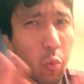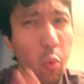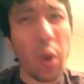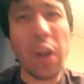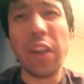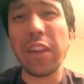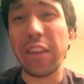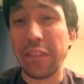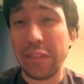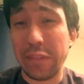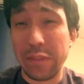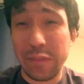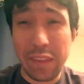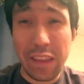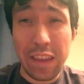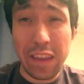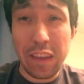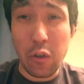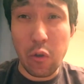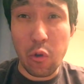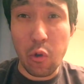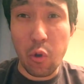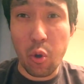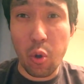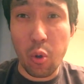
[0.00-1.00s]
You want to stay
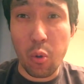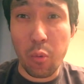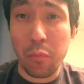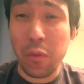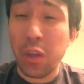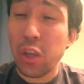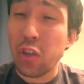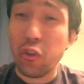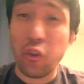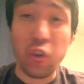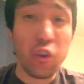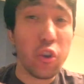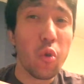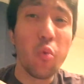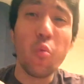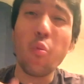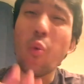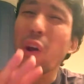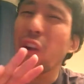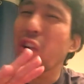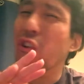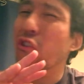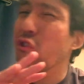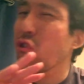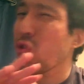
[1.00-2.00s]
home, you don't
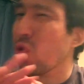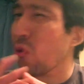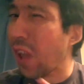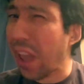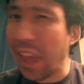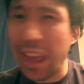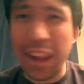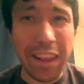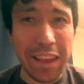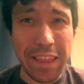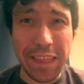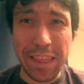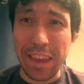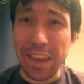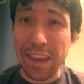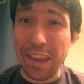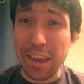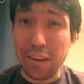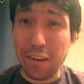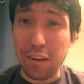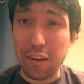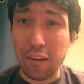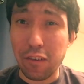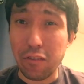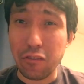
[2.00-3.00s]
want to do anything
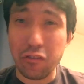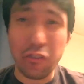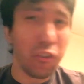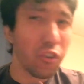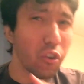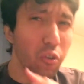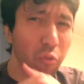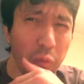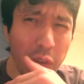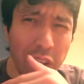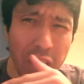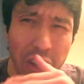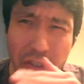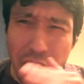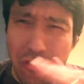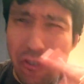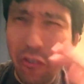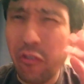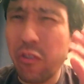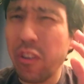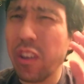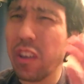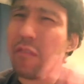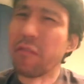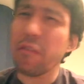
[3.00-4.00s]
at all, you don't want to
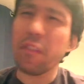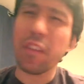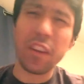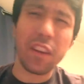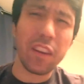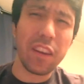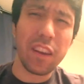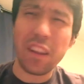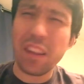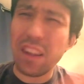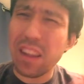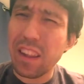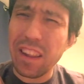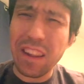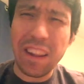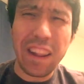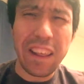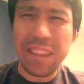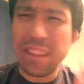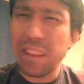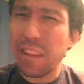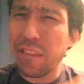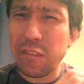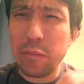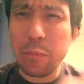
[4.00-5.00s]
do even
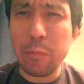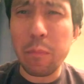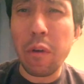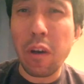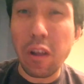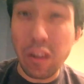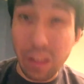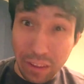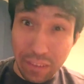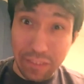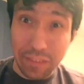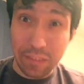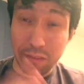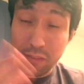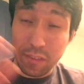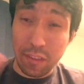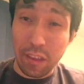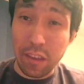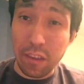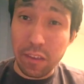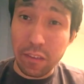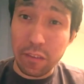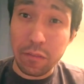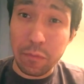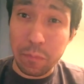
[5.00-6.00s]
like the smallest
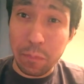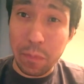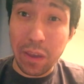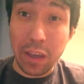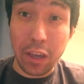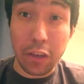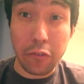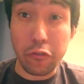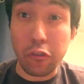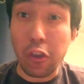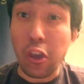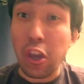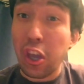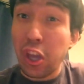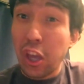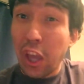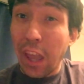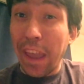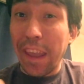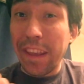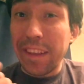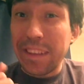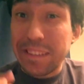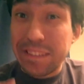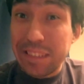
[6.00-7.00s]
things because
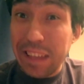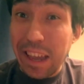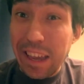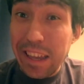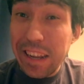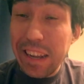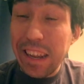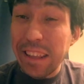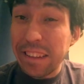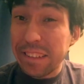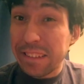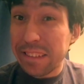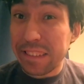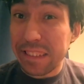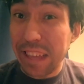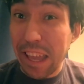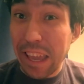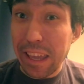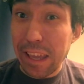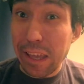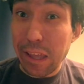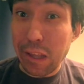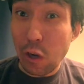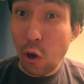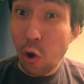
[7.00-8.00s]
anxiety is
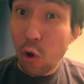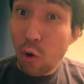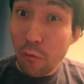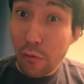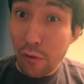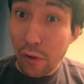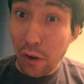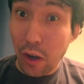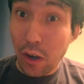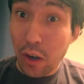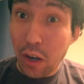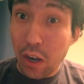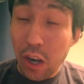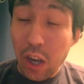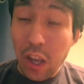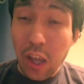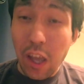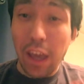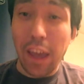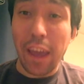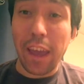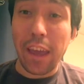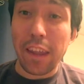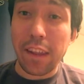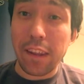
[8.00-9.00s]
taking over.
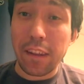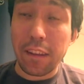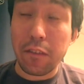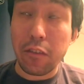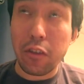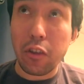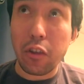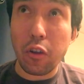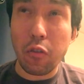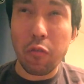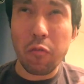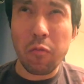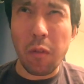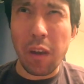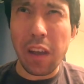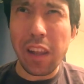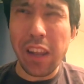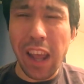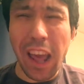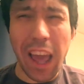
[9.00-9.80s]
And you know what?